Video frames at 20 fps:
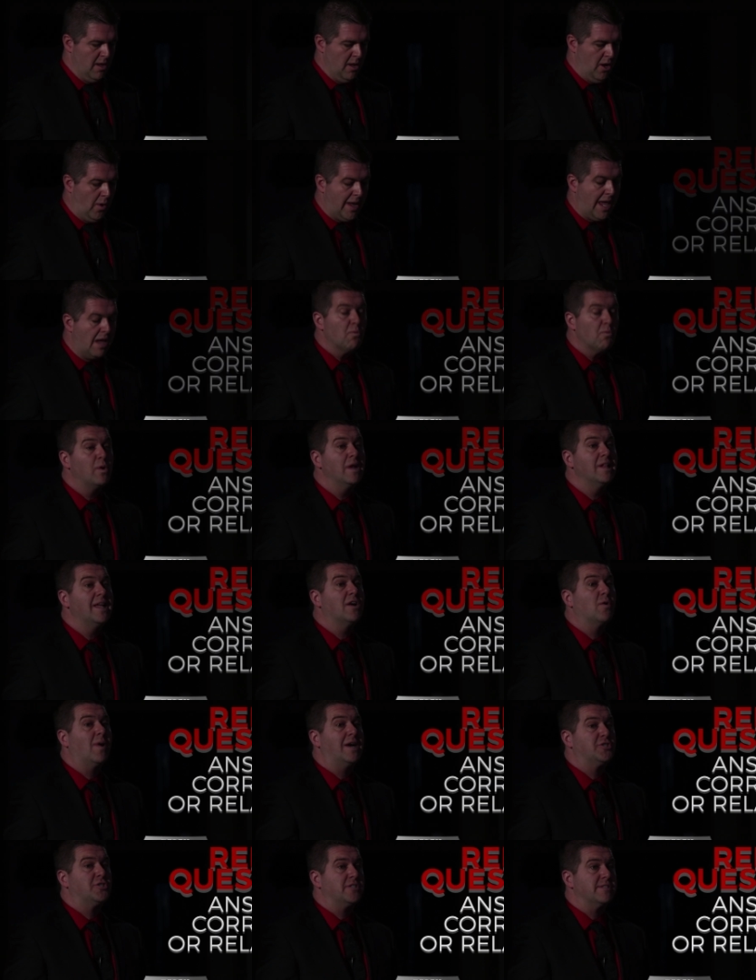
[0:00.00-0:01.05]
Okay, relay
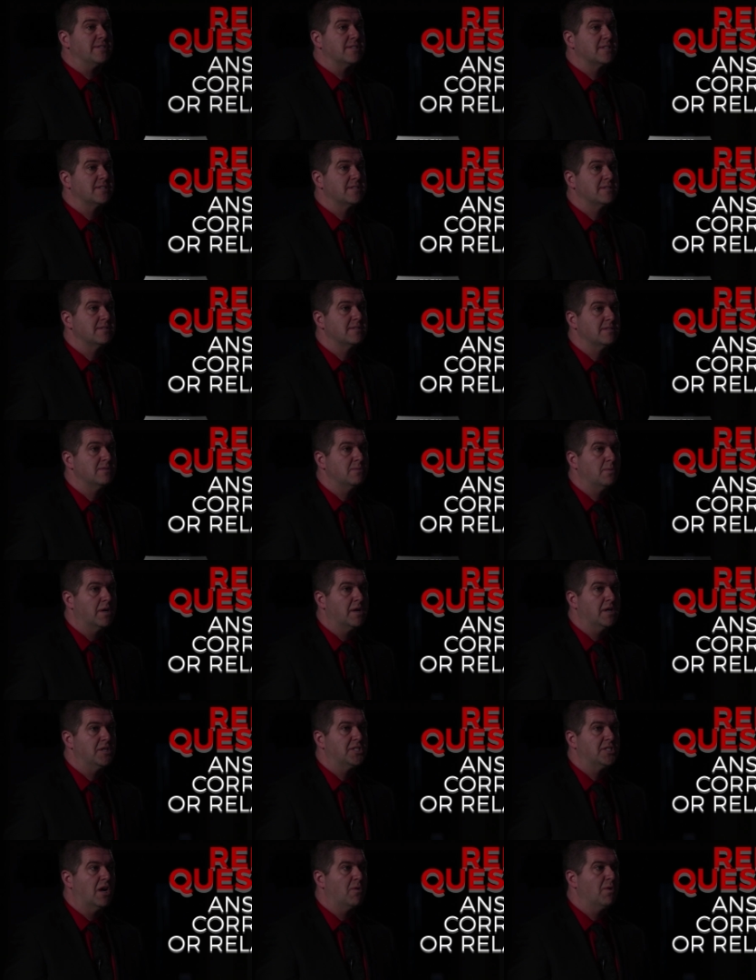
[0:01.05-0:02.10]
questions. We're going to
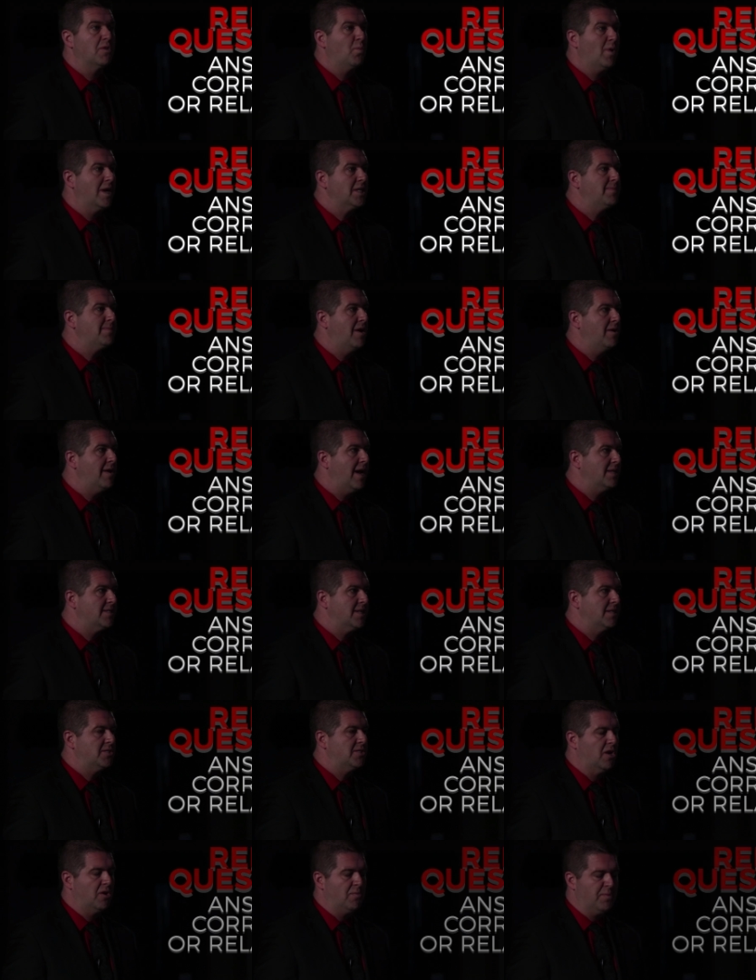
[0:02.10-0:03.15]
start with Westmount, as I
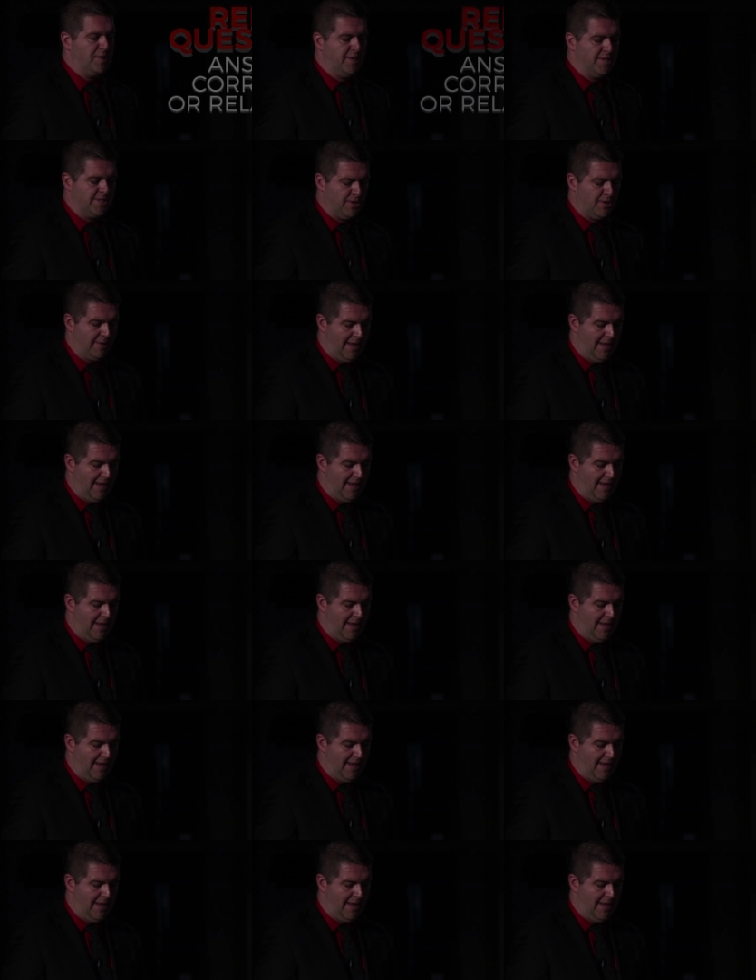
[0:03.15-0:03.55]
started with Lisgar